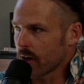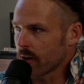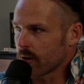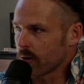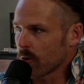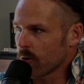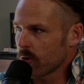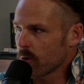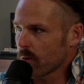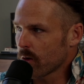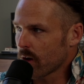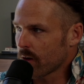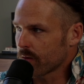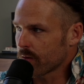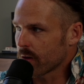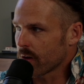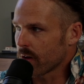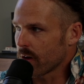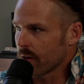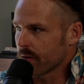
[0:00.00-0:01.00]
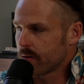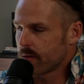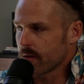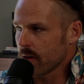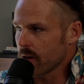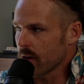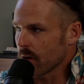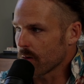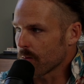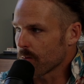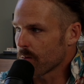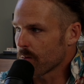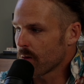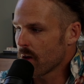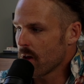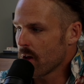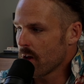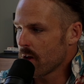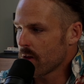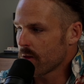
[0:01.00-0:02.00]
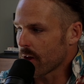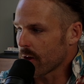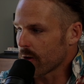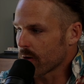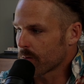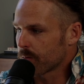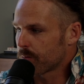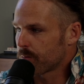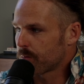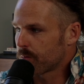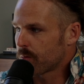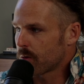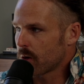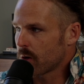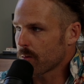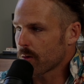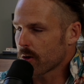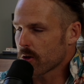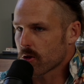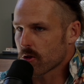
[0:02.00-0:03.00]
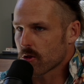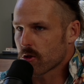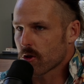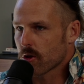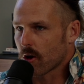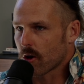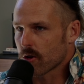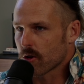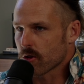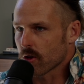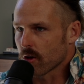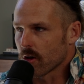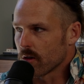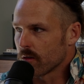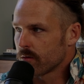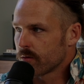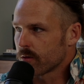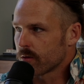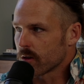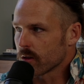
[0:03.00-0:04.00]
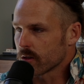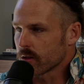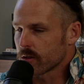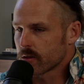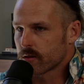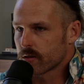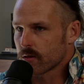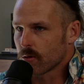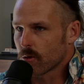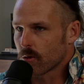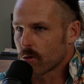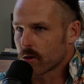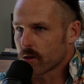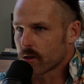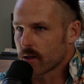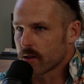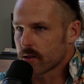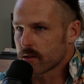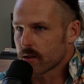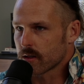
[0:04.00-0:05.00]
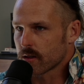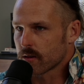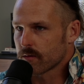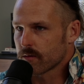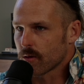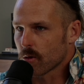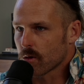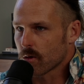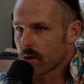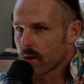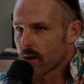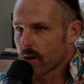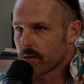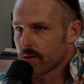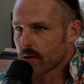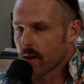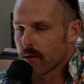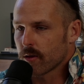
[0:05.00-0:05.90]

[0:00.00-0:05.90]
I know you have a team that you're pretty much in charge of, or at least organizing, focalizing.